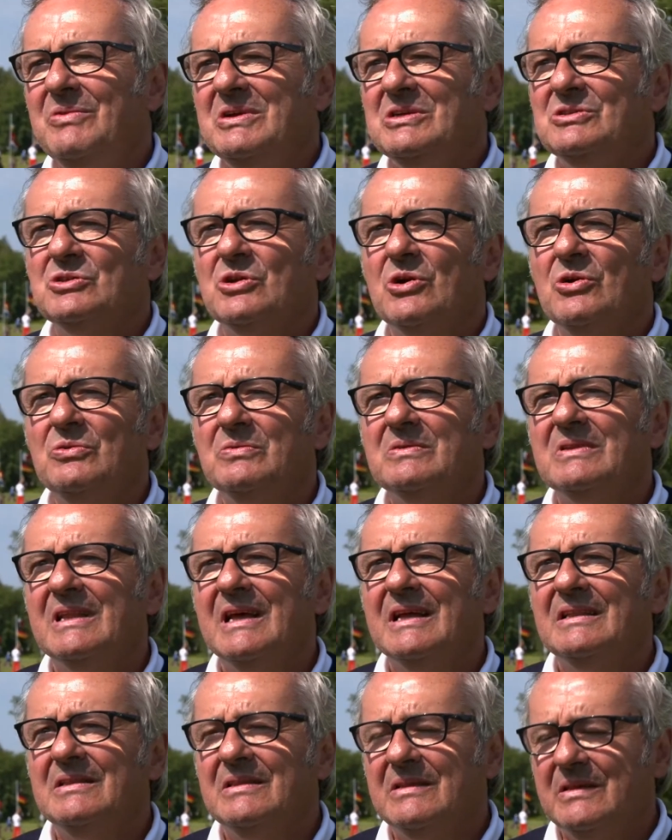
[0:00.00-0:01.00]
we saw
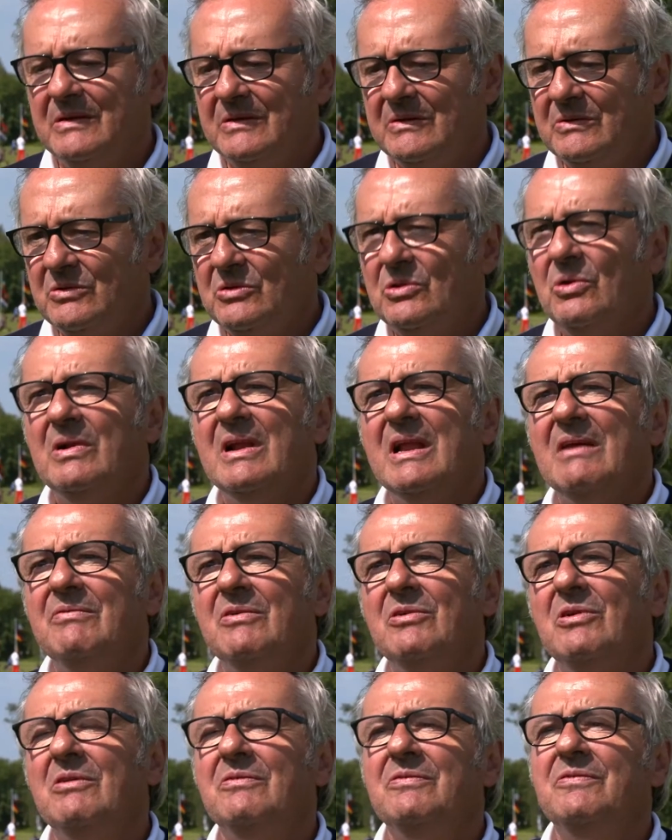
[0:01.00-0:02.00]
that the
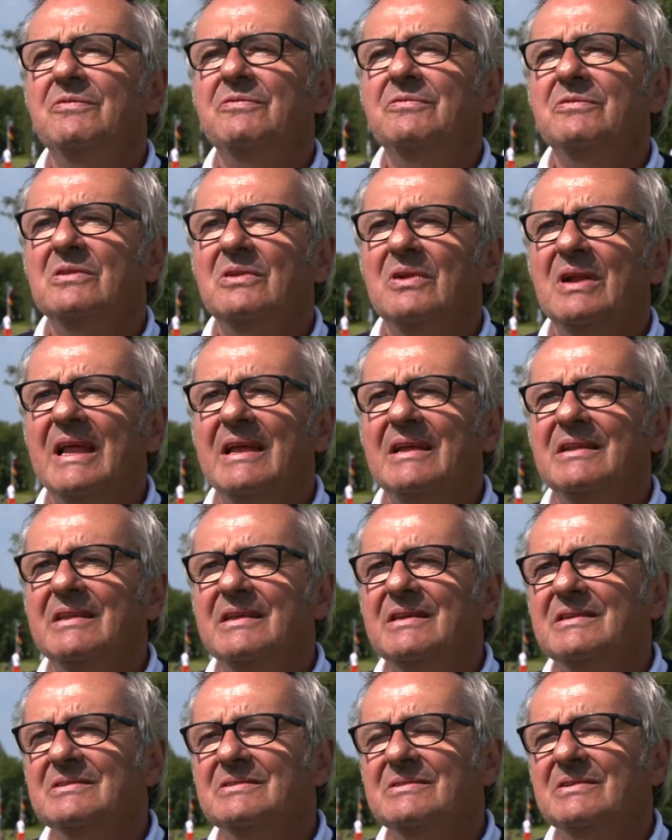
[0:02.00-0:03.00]
level of the
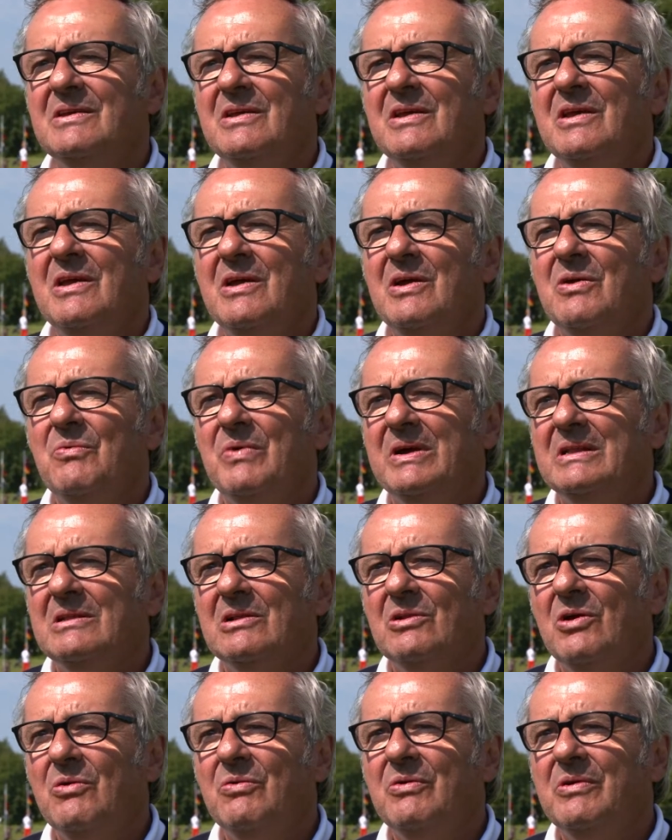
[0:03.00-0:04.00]
ladies went
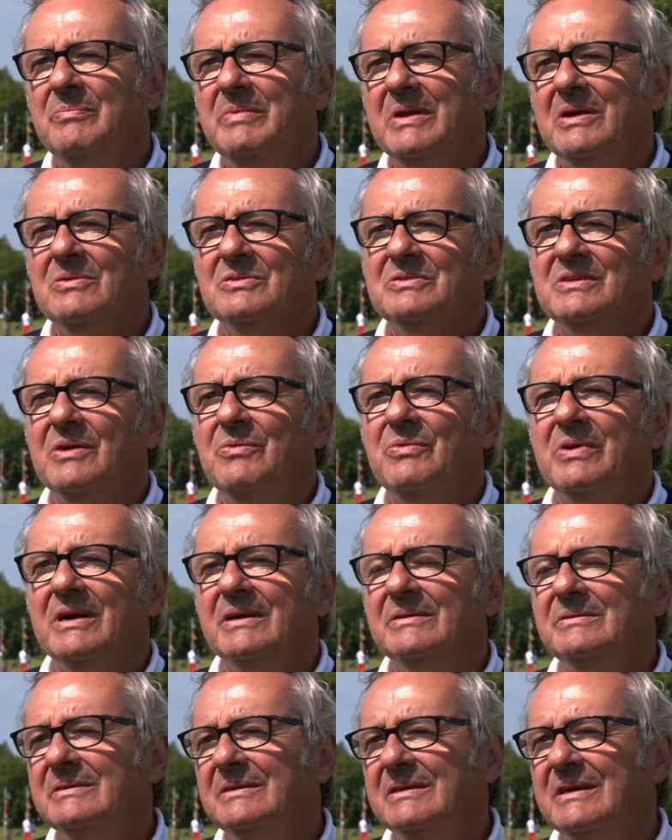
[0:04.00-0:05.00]
lower because they
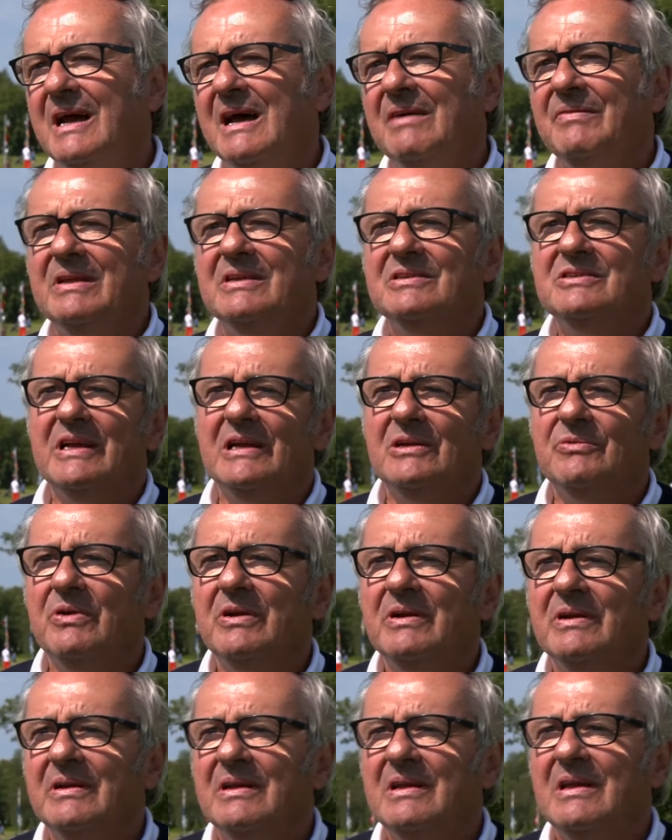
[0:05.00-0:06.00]
were having
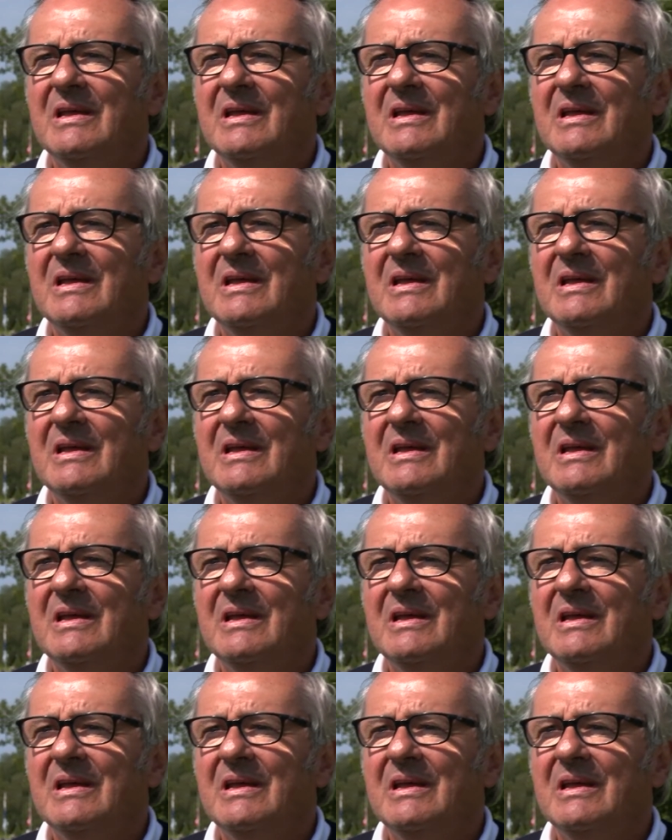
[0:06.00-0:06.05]
children